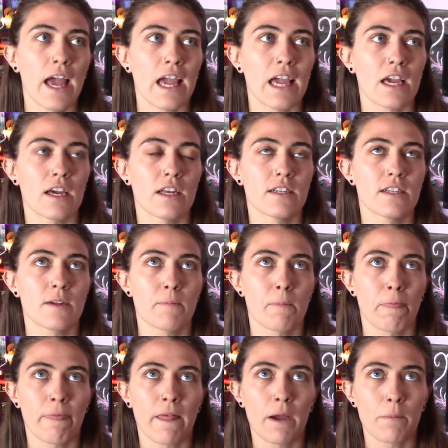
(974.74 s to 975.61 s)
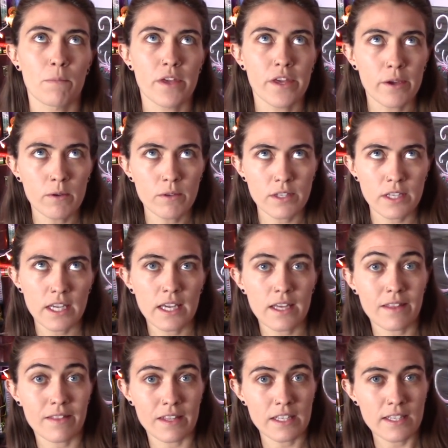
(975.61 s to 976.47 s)
and I'm
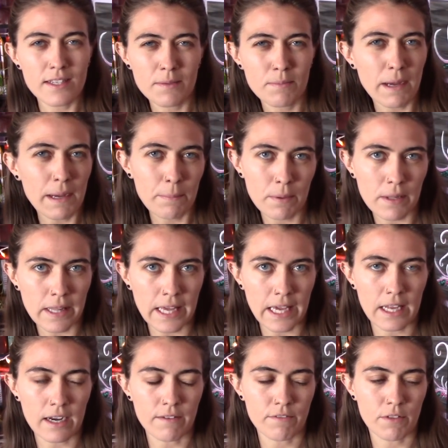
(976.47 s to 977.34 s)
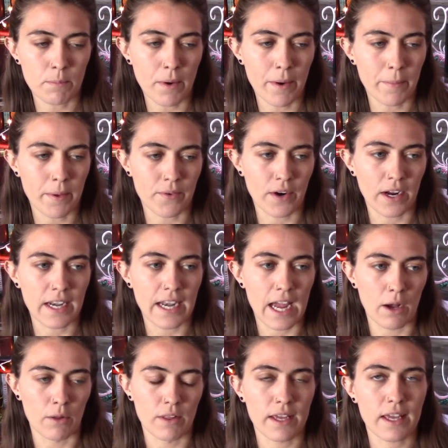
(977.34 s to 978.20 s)
using, this is my plan of the moment right
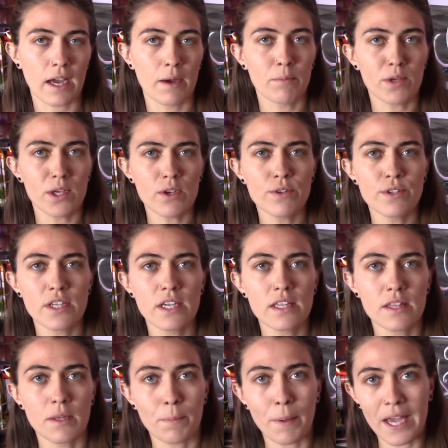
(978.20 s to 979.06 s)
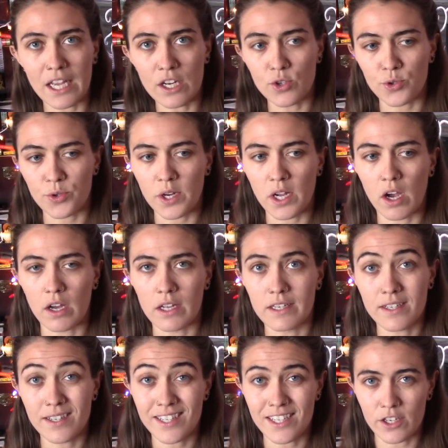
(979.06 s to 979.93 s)
now, like I'm using the
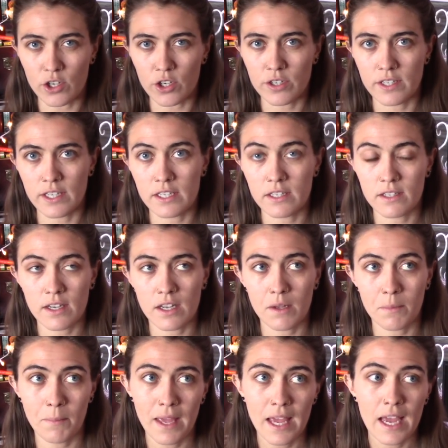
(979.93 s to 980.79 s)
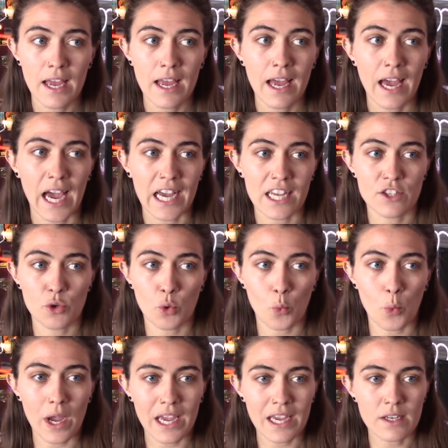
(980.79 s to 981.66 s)
Patreon tier system as a
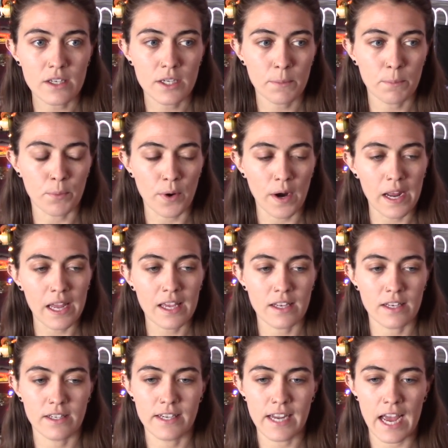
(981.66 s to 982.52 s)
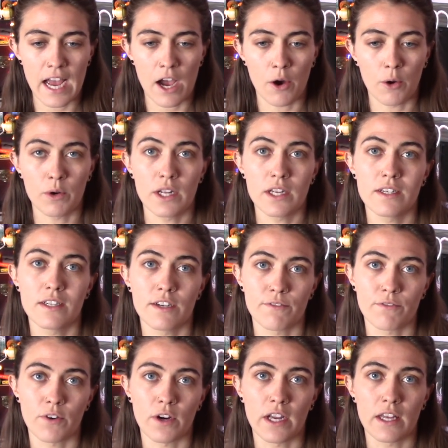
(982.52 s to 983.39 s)
way to break down
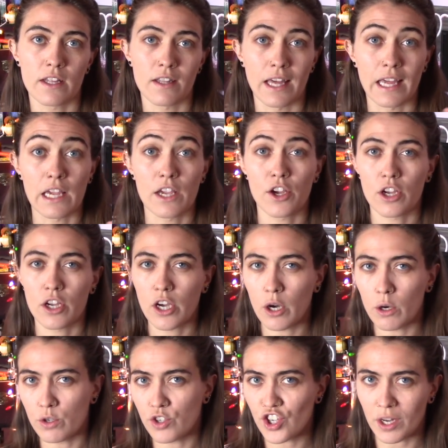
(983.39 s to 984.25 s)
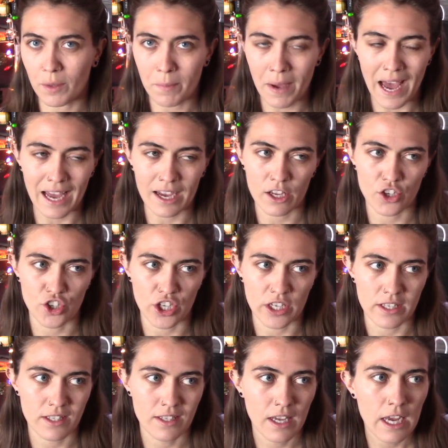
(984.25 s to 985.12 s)
different like coaching
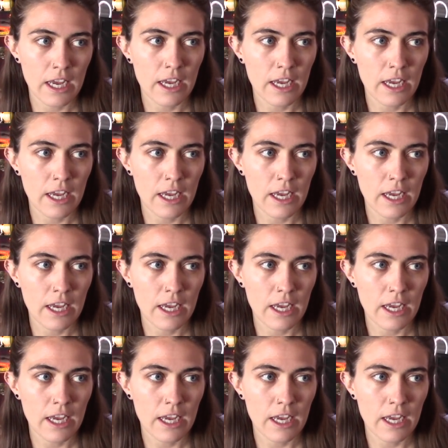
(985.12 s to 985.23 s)
packages.